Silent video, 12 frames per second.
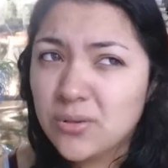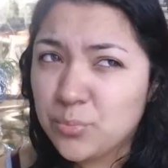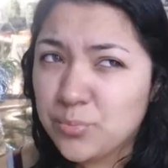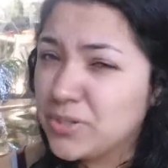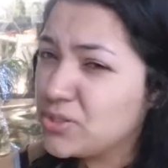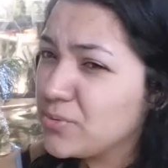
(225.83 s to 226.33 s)

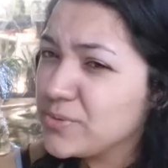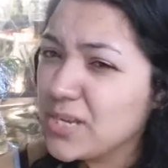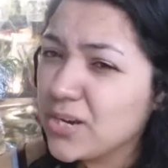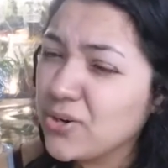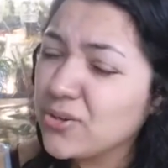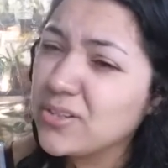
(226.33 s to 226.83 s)
I'm pretty sure it was
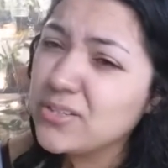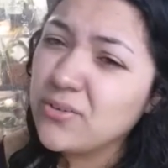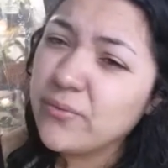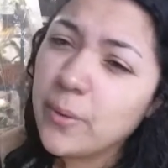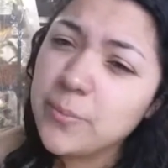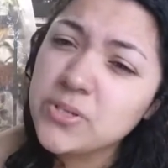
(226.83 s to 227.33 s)
like early
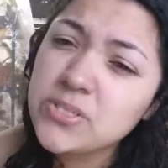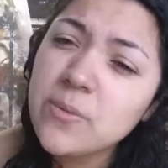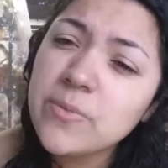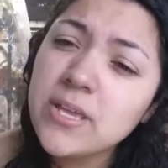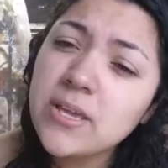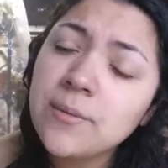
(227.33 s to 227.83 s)
November or
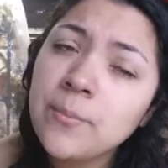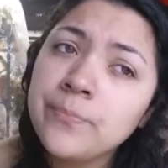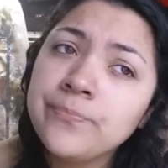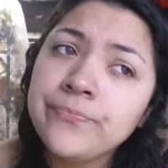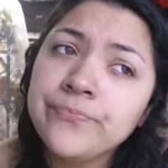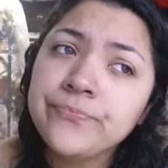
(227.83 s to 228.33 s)
something.
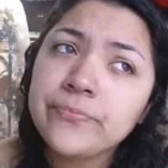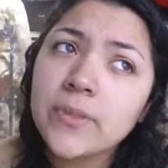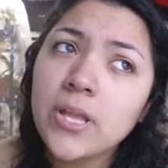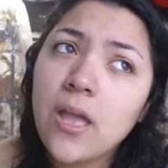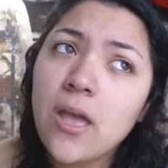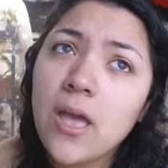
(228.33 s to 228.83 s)

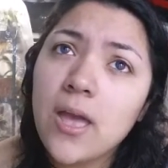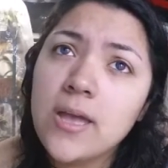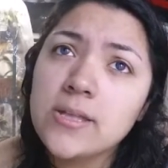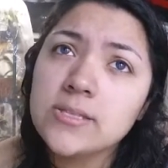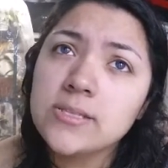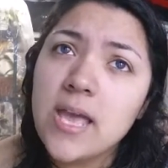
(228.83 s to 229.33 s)

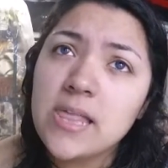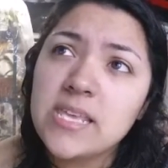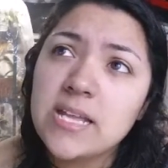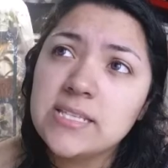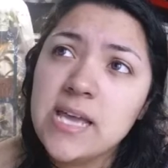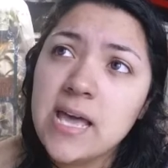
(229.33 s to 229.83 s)
And at
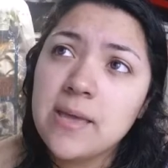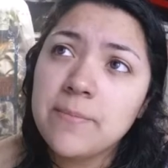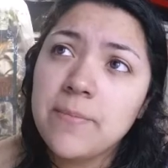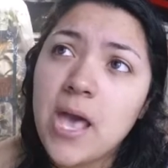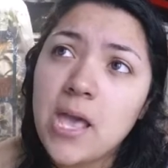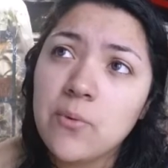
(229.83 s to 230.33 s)
that
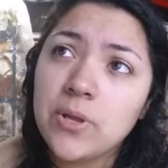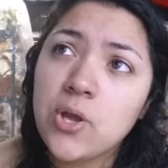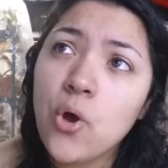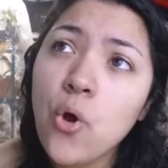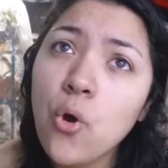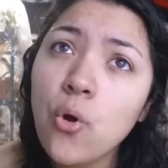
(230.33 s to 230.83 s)
time I went
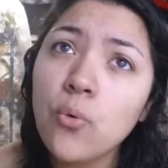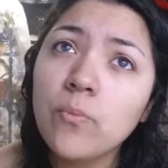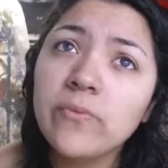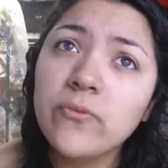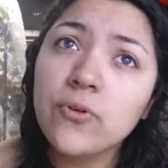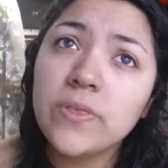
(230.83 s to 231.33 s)

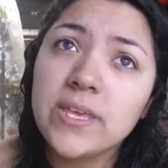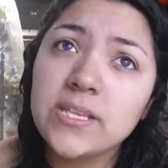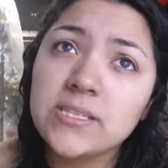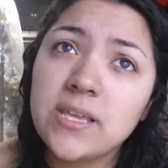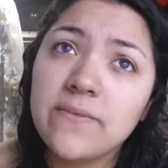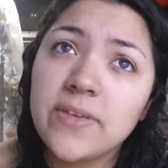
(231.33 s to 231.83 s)
home for
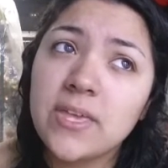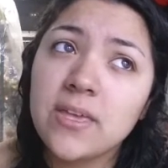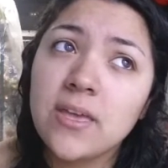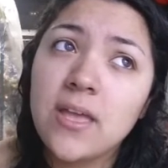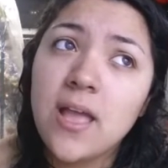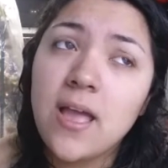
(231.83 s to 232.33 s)

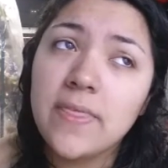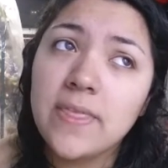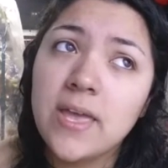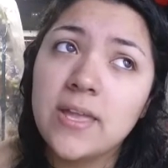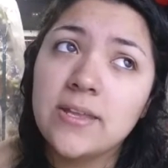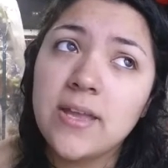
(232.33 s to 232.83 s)
Thanksgiving, and
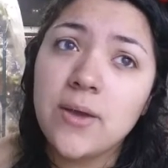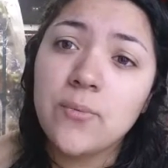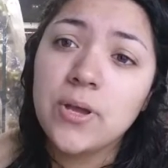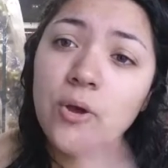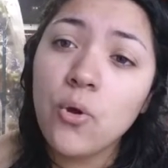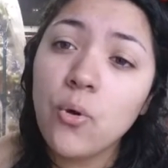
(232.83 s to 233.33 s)
then I
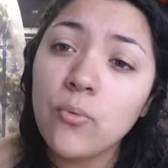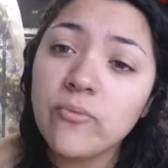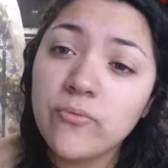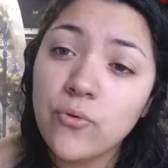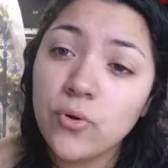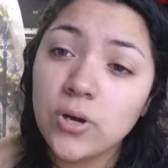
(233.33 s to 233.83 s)
went
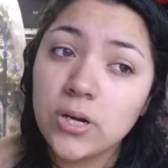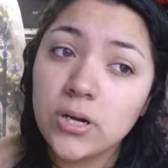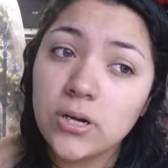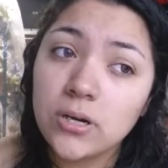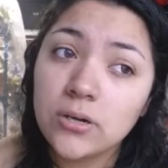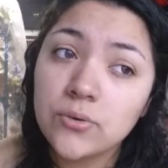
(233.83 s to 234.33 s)
home
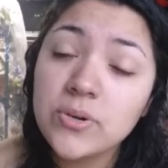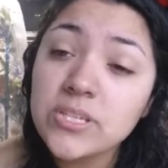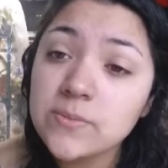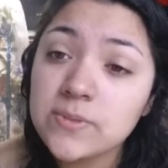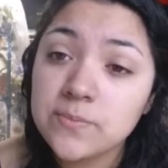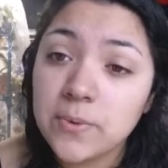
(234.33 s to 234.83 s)
for
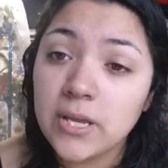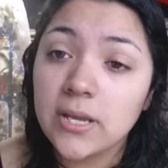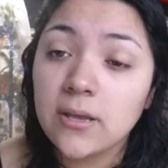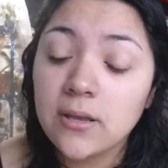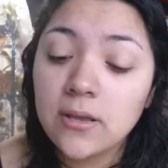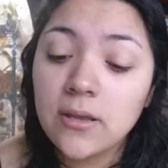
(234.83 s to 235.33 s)
Christmas
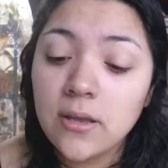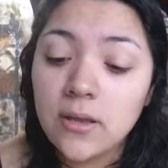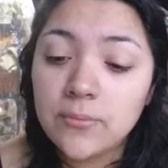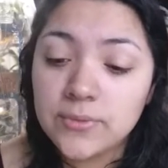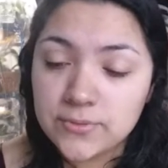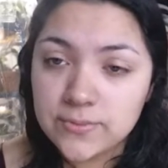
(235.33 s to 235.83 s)
break,
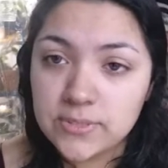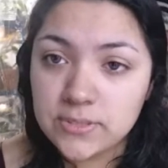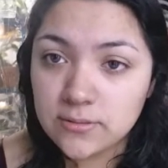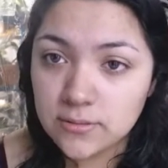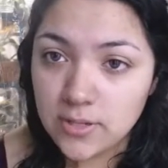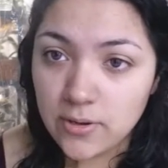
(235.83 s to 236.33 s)
which
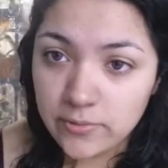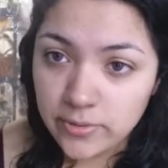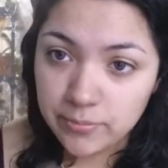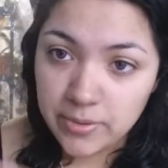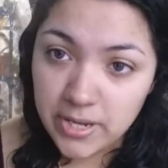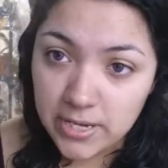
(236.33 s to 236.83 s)
was,
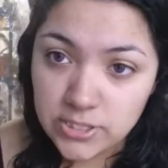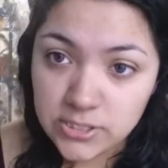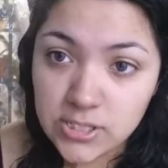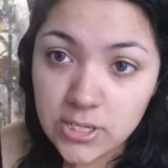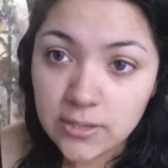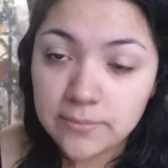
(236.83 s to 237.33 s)
the break I
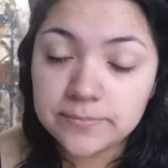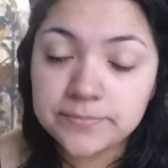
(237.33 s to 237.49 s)
just took.